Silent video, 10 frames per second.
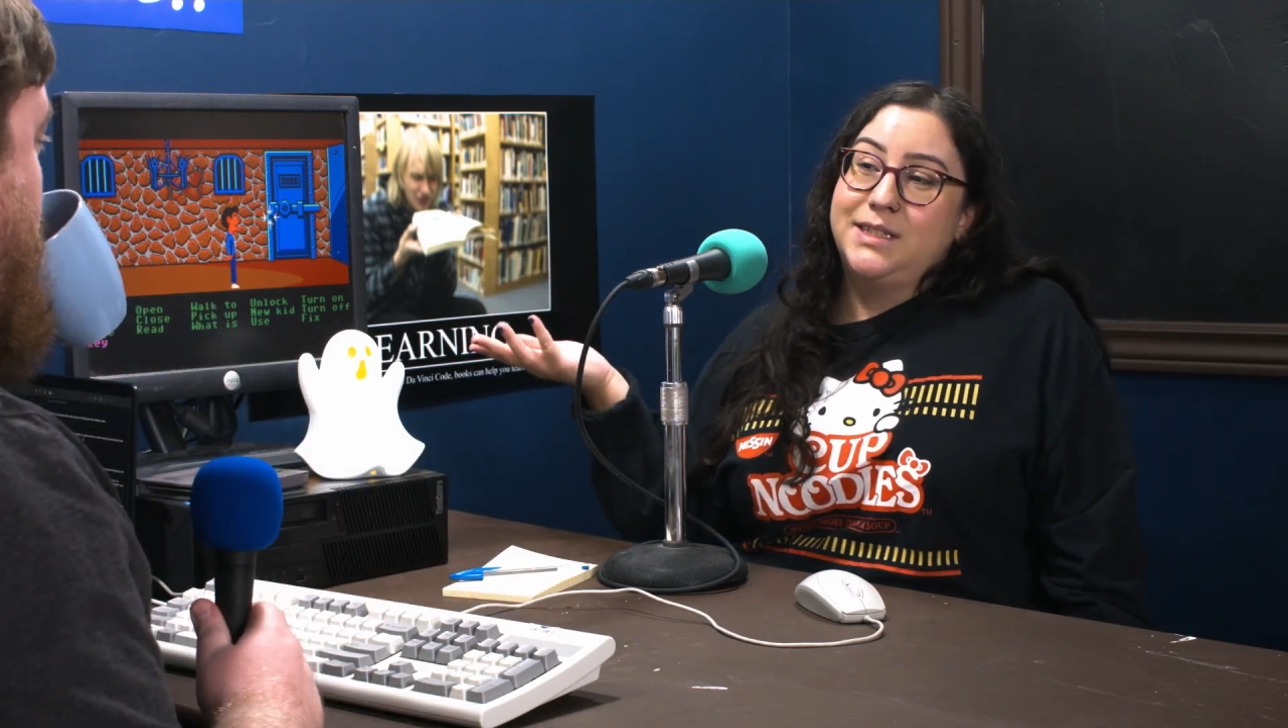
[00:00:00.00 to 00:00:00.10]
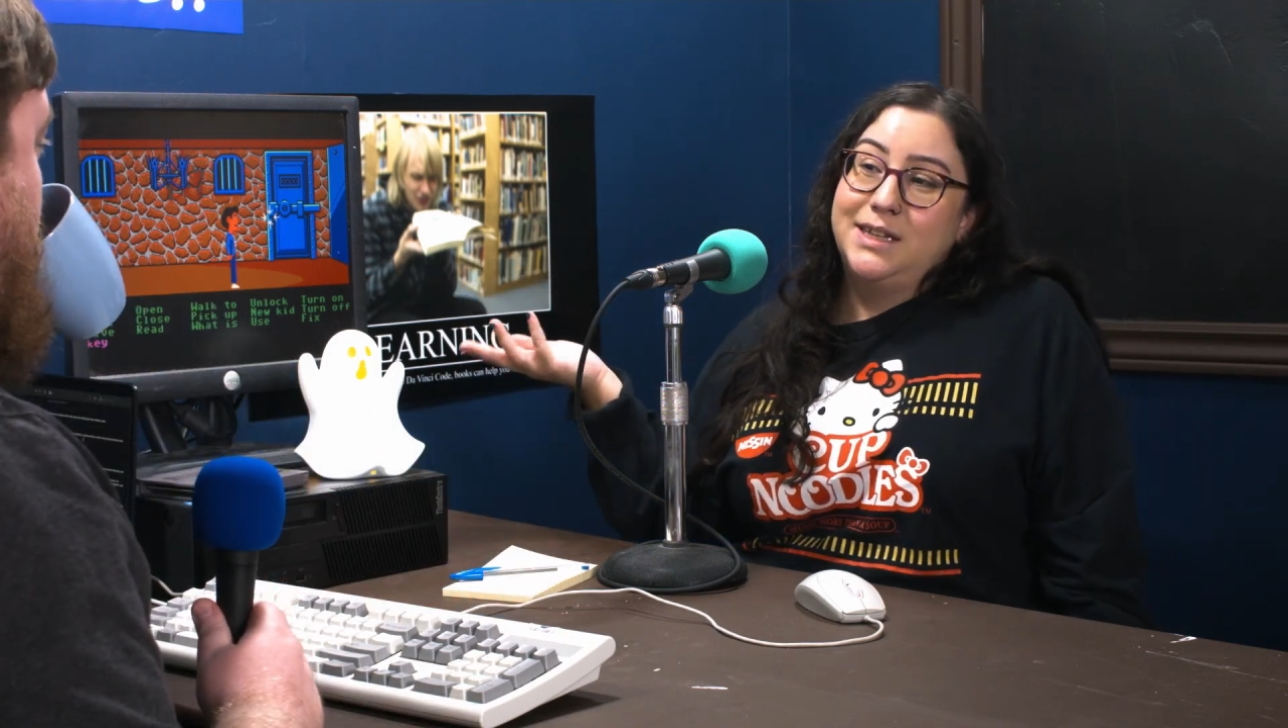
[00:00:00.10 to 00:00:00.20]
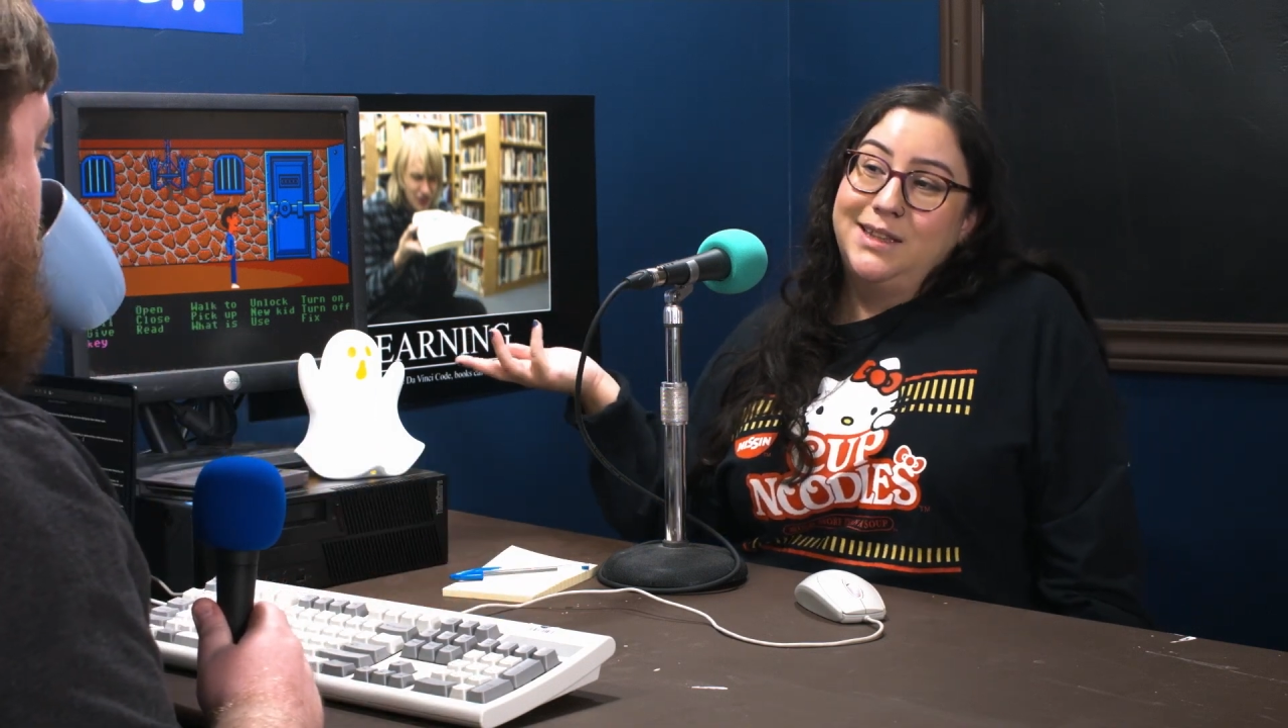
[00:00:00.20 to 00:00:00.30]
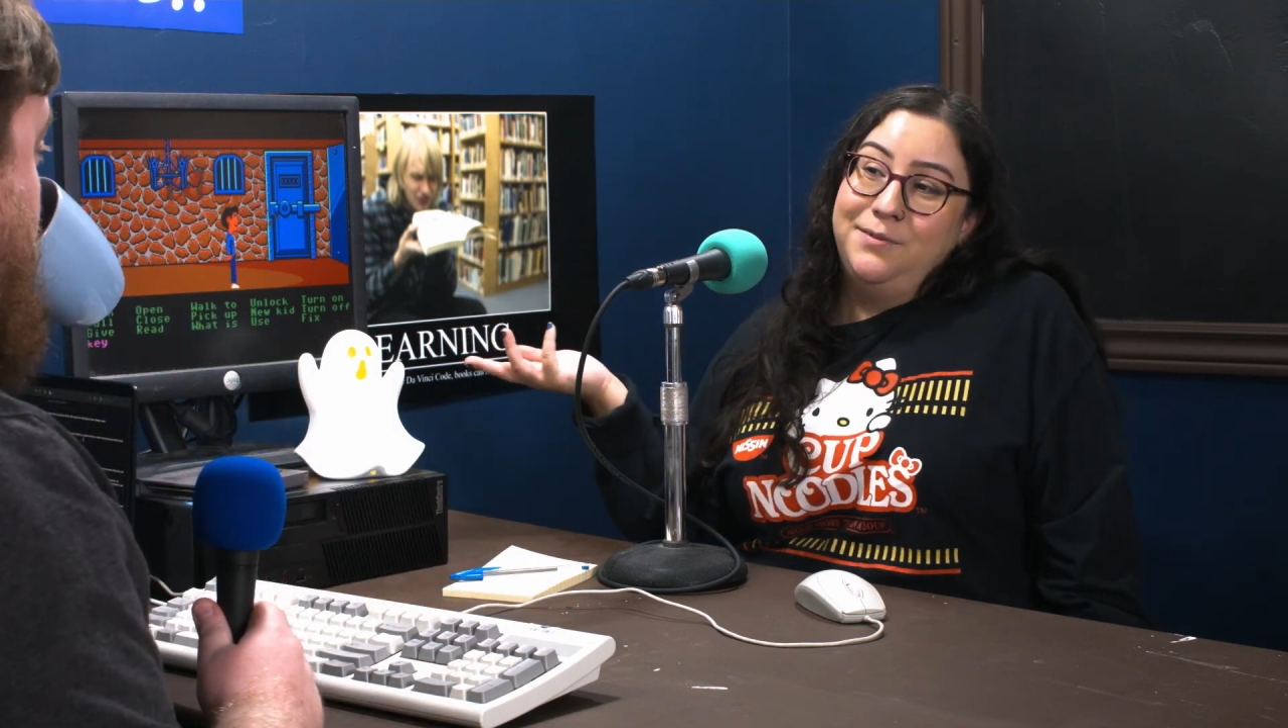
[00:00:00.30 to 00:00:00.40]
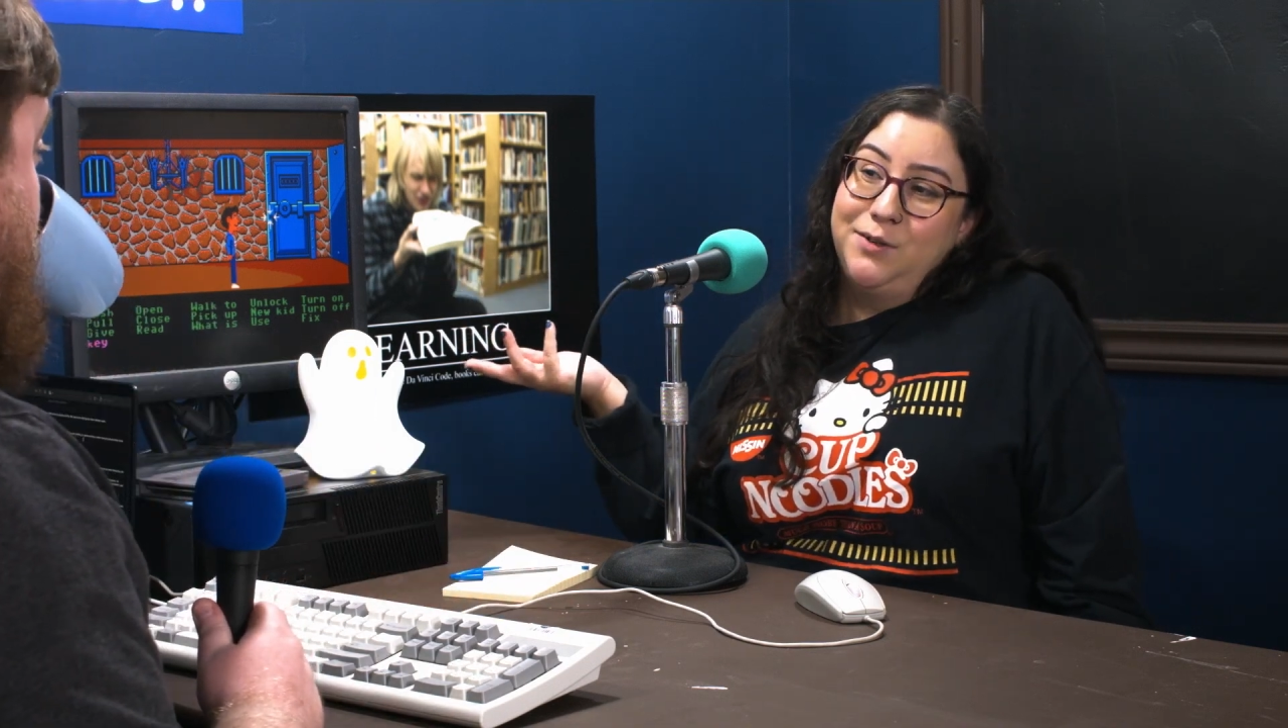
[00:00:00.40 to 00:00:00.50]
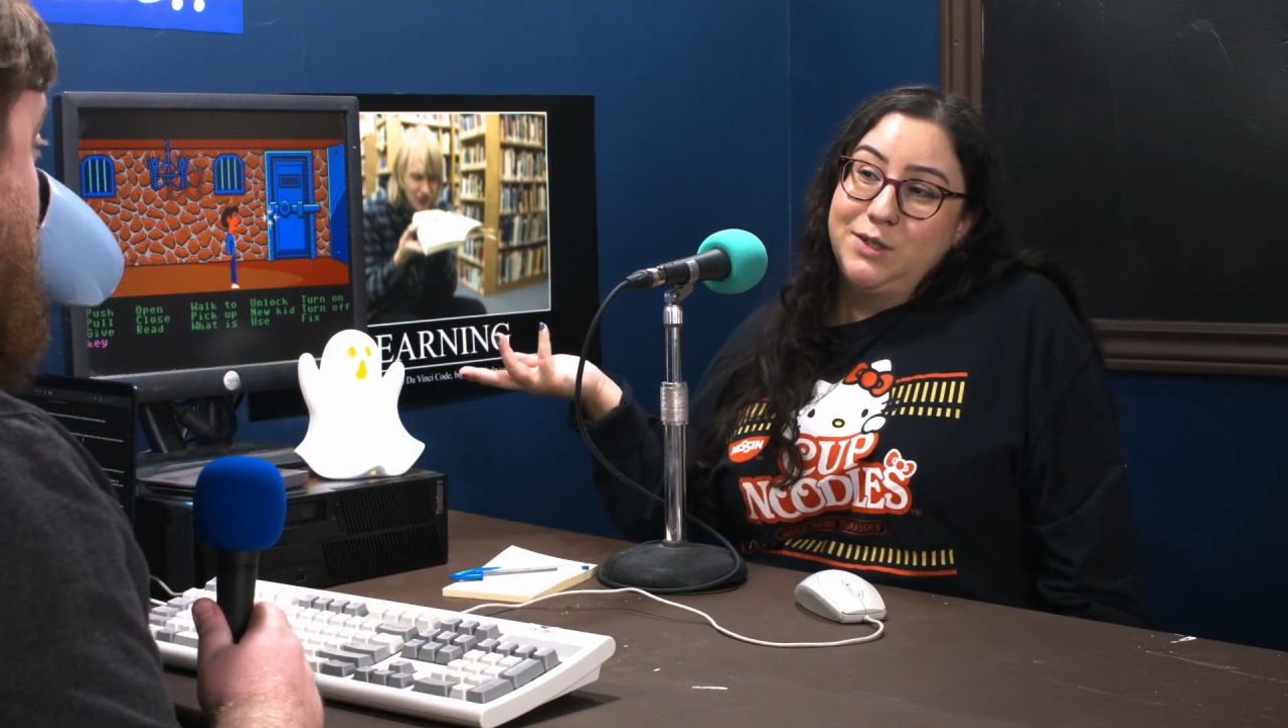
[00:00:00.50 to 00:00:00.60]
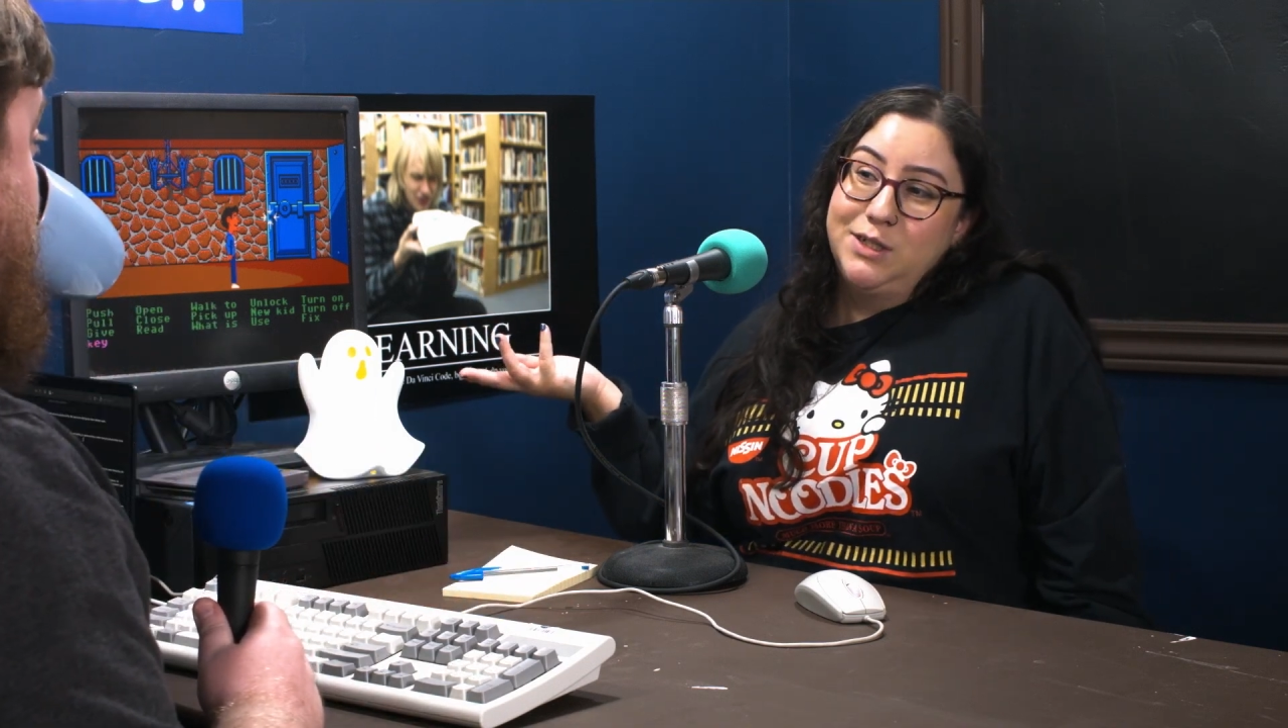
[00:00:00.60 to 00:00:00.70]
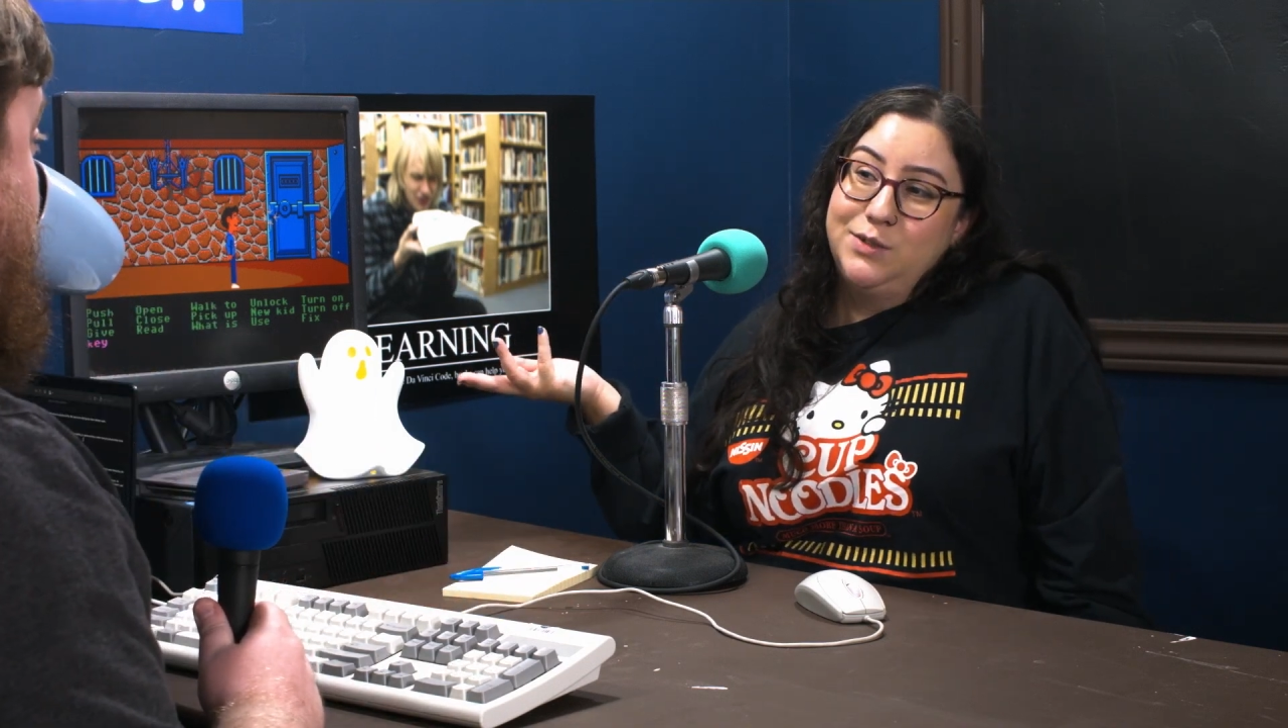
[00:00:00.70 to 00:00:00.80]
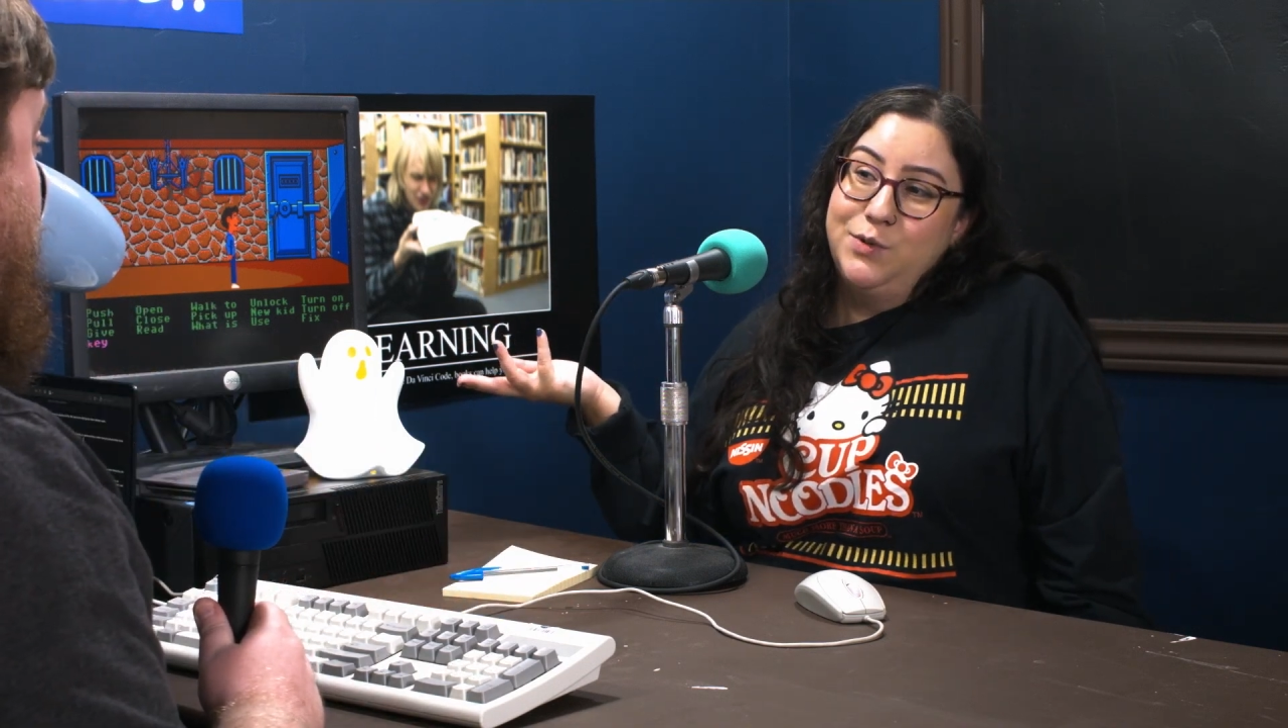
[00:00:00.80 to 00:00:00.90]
like the first